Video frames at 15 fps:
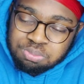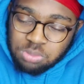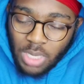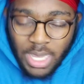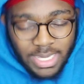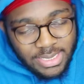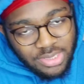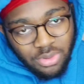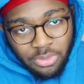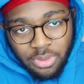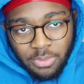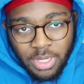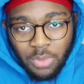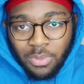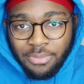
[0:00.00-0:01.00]
I still
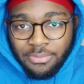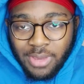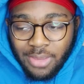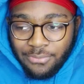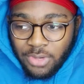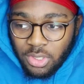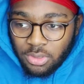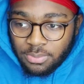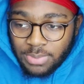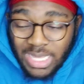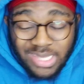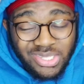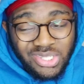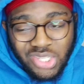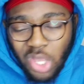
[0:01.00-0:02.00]
think we're going to win 5-0.
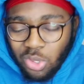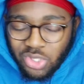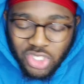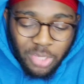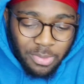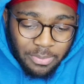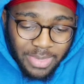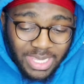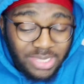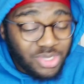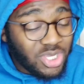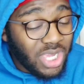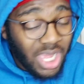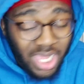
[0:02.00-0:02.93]
That's so stupid of me.